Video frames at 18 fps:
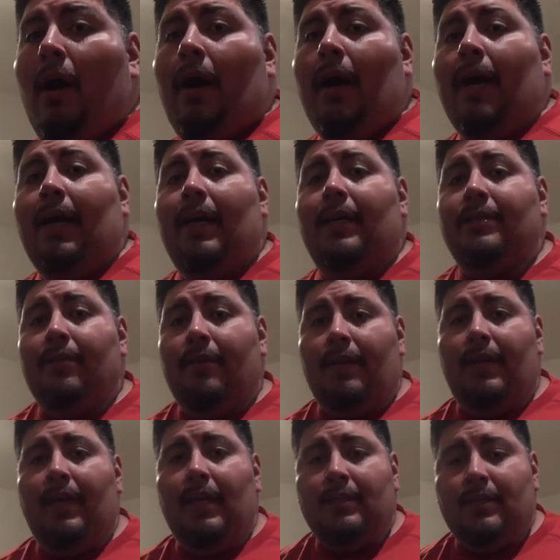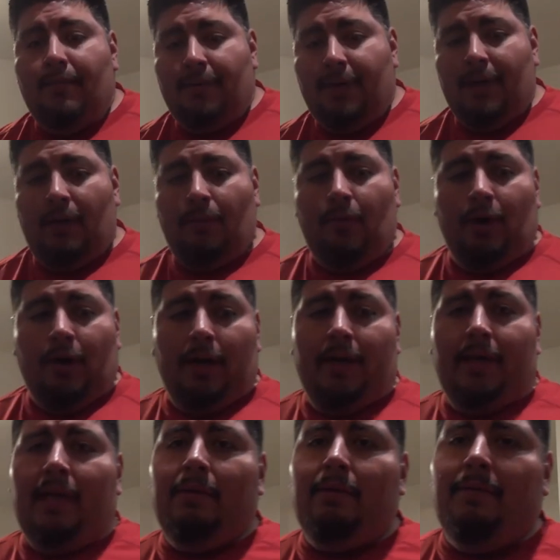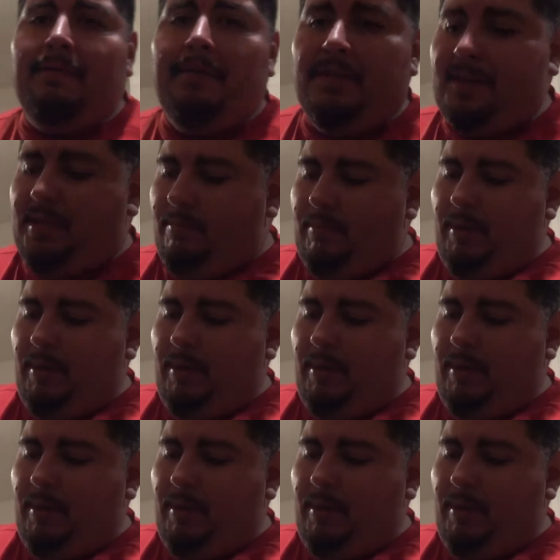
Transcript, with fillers: Alright guys, so the next thing we're going to work on now we finish the